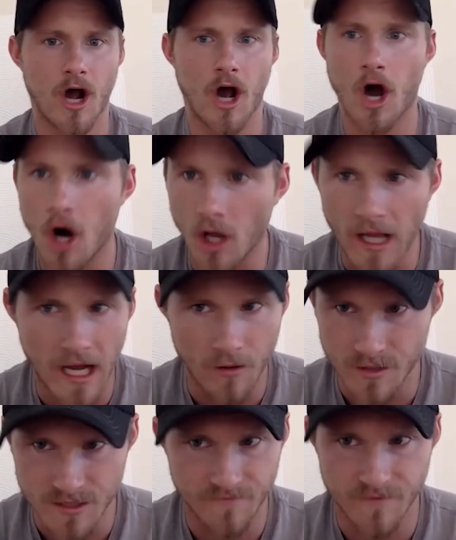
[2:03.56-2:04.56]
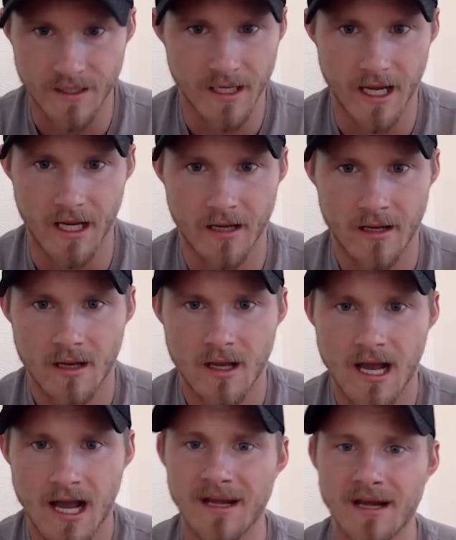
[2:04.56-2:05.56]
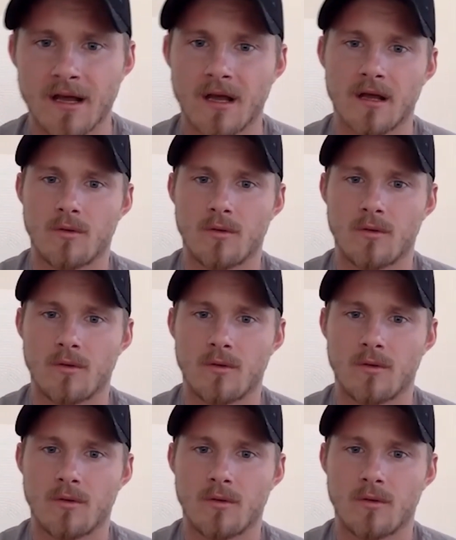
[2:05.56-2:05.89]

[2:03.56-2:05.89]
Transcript: all hours of the day. I mean,